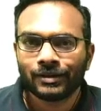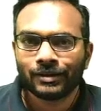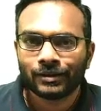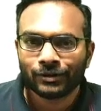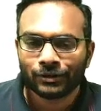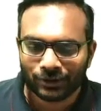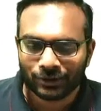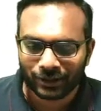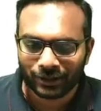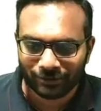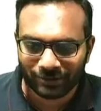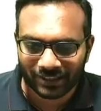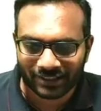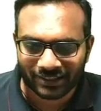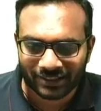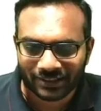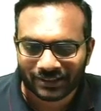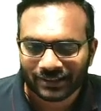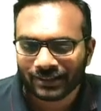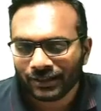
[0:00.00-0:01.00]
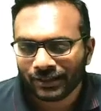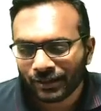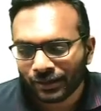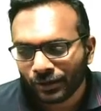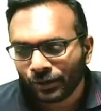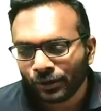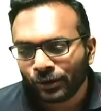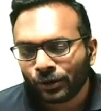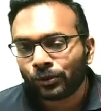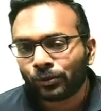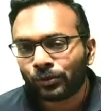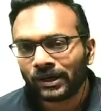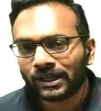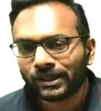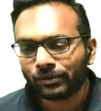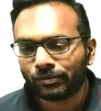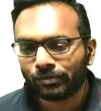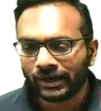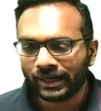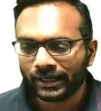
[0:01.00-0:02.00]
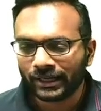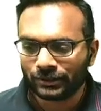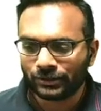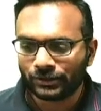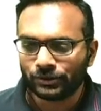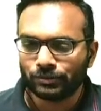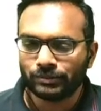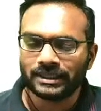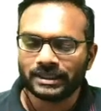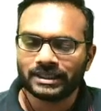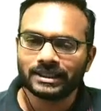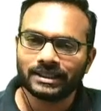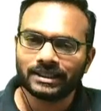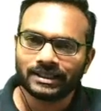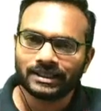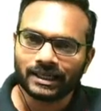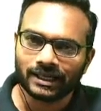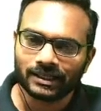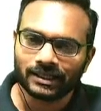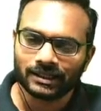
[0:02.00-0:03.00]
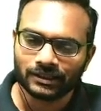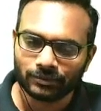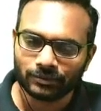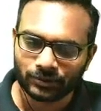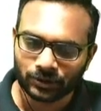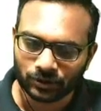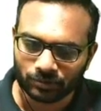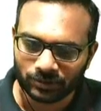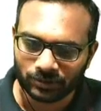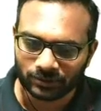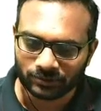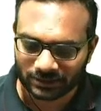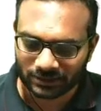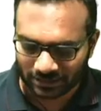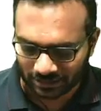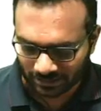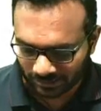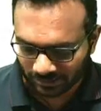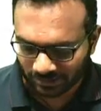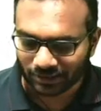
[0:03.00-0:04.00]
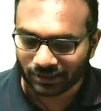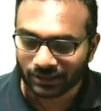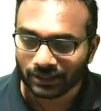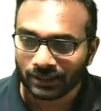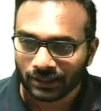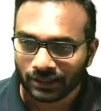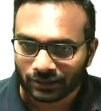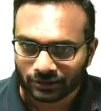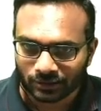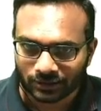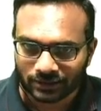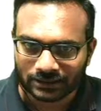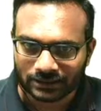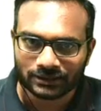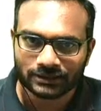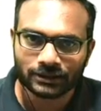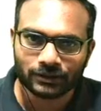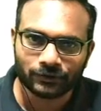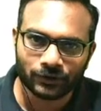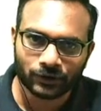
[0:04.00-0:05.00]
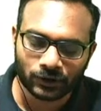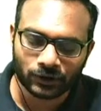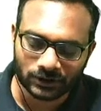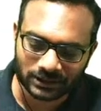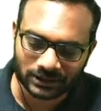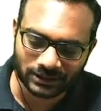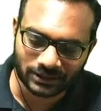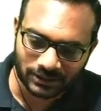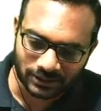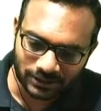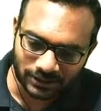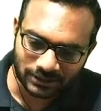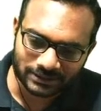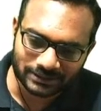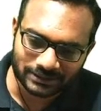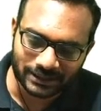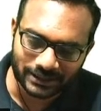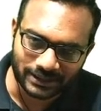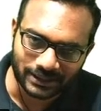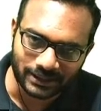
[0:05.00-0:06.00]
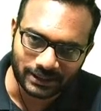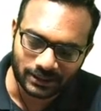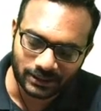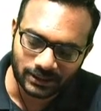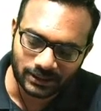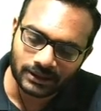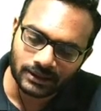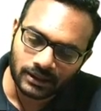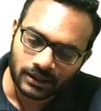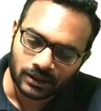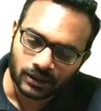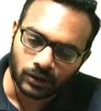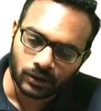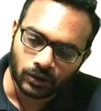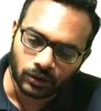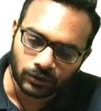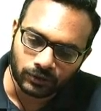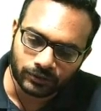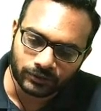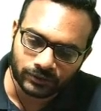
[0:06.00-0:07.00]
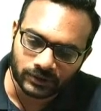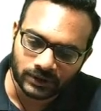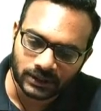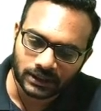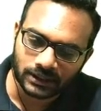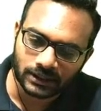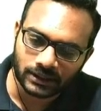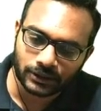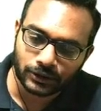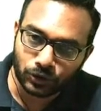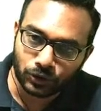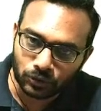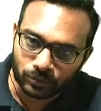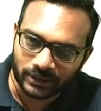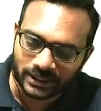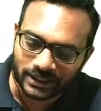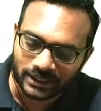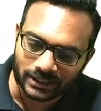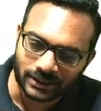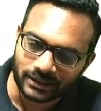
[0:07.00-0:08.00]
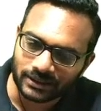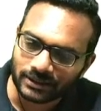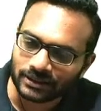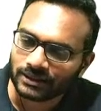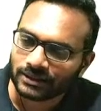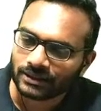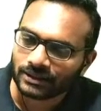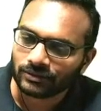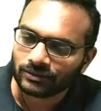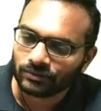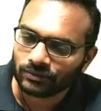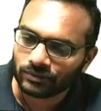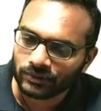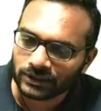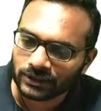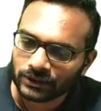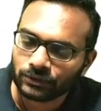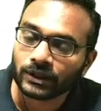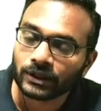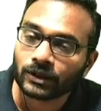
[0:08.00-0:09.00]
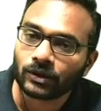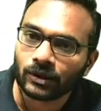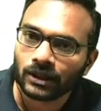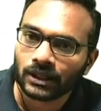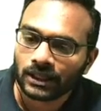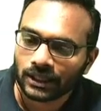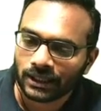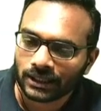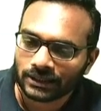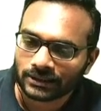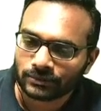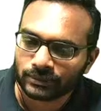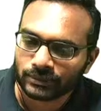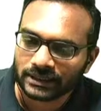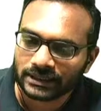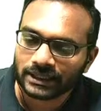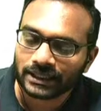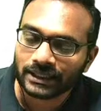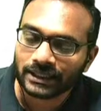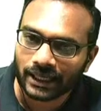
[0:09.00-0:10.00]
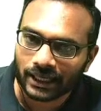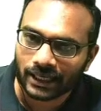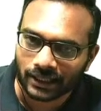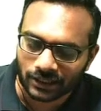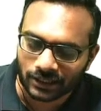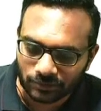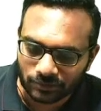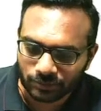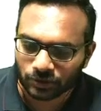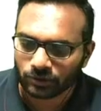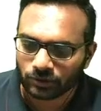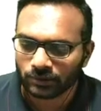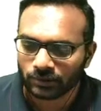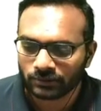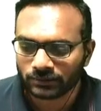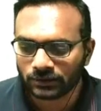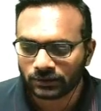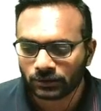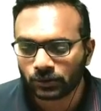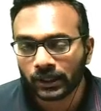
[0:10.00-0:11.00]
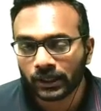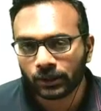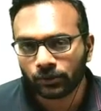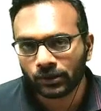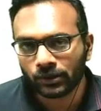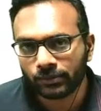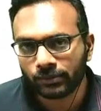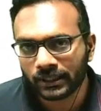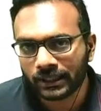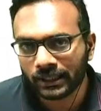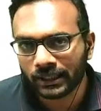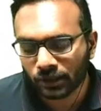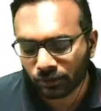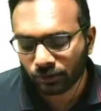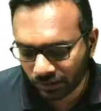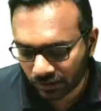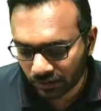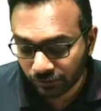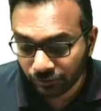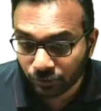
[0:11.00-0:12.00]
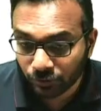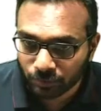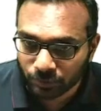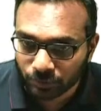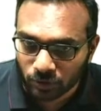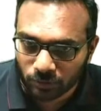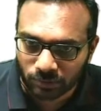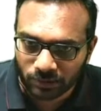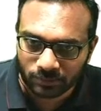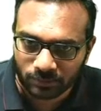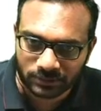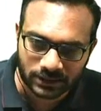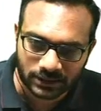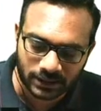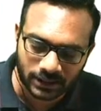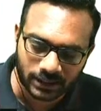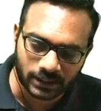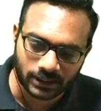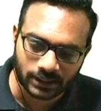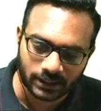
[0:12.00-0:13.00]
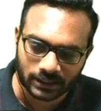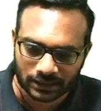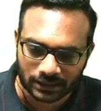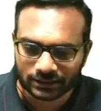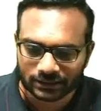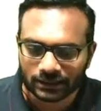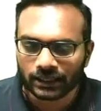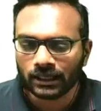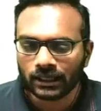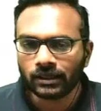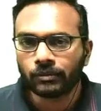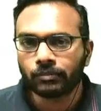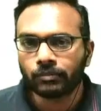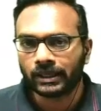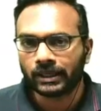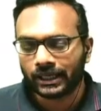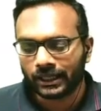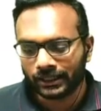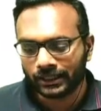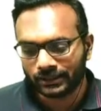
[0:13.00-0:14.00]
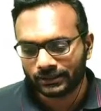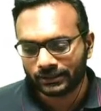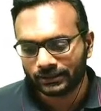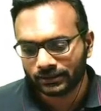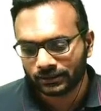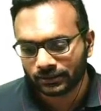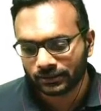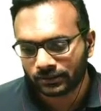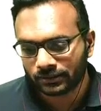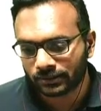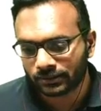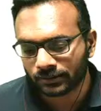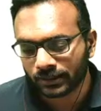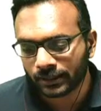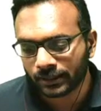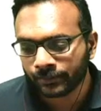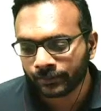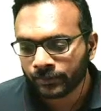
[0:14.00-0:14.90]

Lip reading: Good evening. Welcome back to Mission Tackle the Problems. So, this is the fourth session of the new mission which we call as Mission Tackle the Problems. Today we will be dealing with a few problems in classical mechanics. Okay.